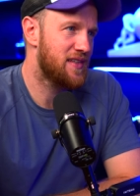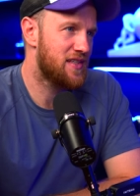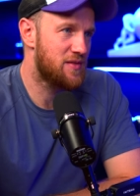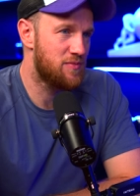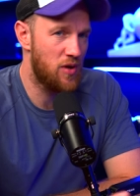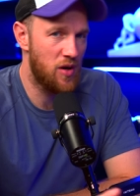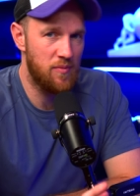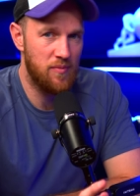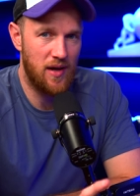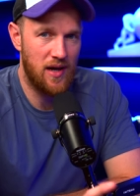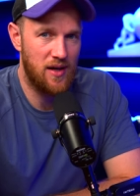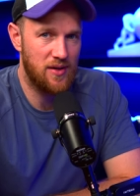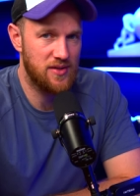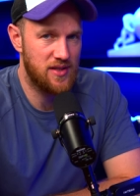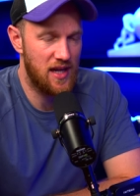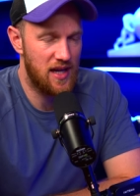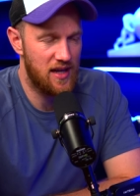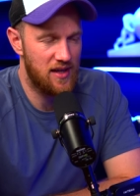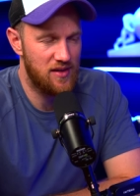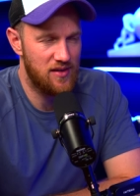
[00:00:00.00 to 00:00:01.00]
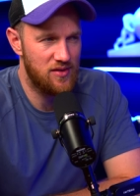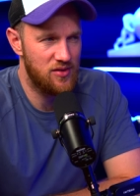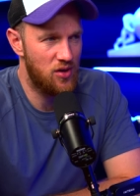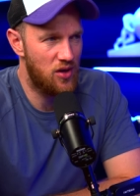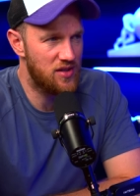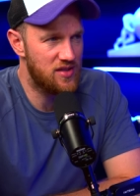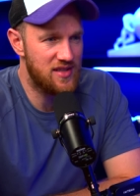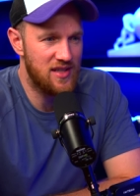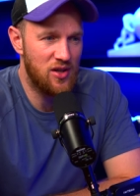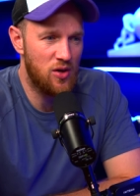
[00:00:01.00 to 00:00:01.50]
Simone Biles. Yeah. yeah.
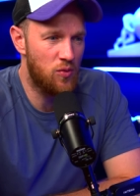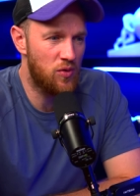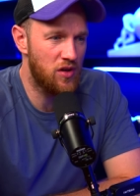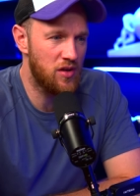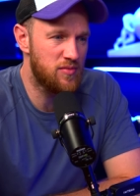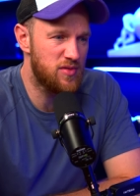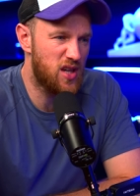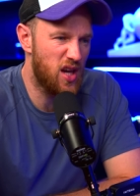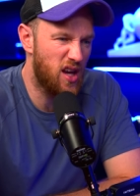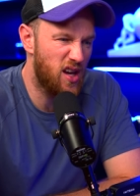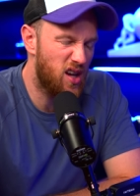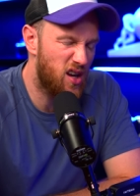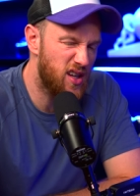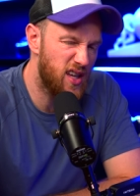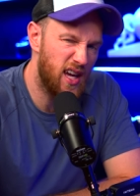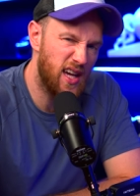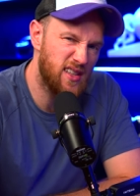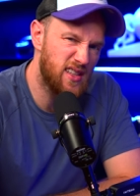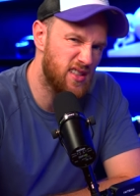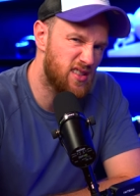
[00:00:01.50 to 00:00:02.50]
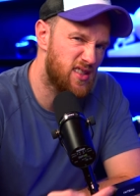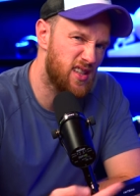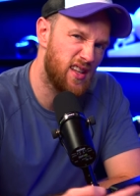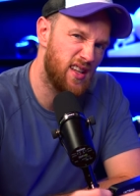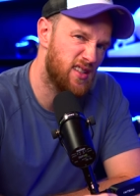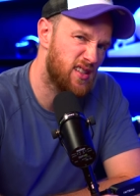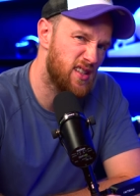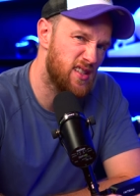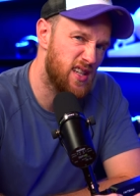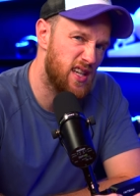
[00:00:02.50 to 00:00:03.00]
Not a single one of them is going, oh yeah, I just did
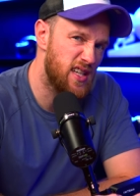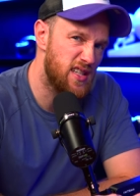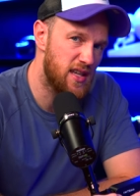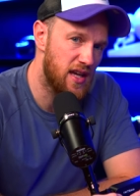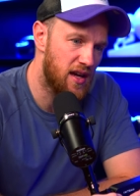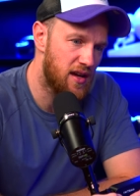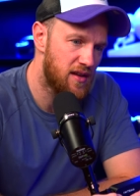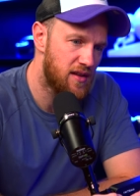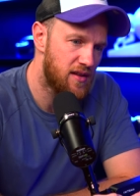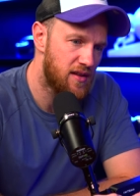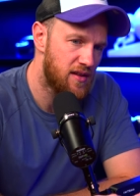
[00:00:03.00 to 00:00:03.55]
this because it's easier.